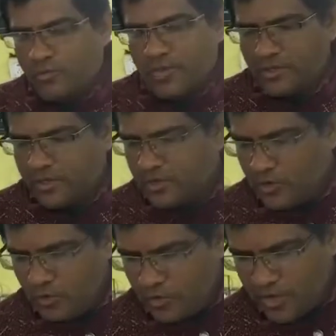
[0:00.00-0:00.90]
to measure
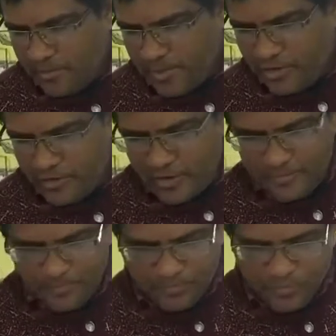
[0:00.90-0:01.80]
the low temperature,
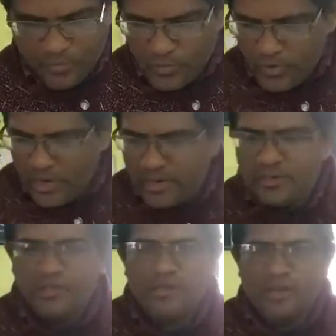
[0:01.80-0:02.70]

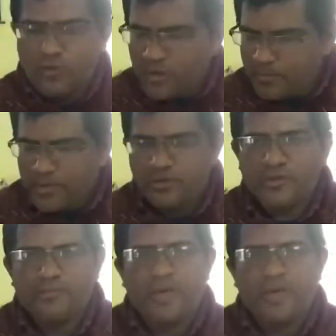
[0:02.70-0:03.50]
and this low temperature